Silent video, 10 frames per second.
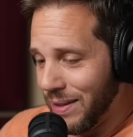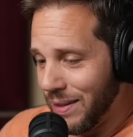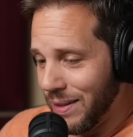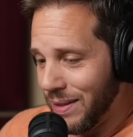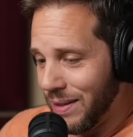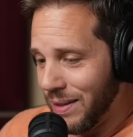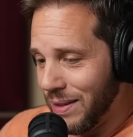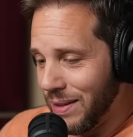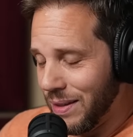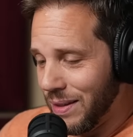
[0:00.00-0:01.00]
No,
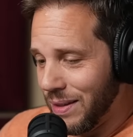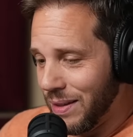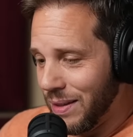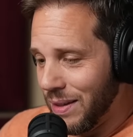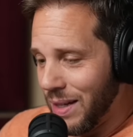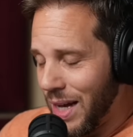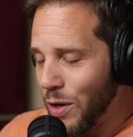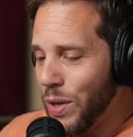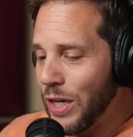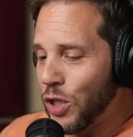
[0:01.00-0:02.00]
I
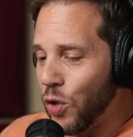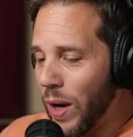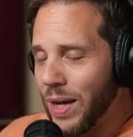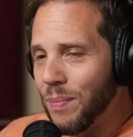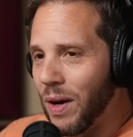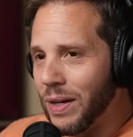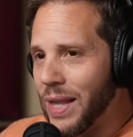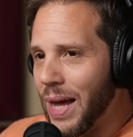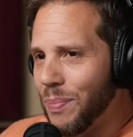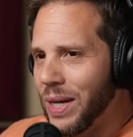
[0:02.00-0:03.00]
know they trademarked that,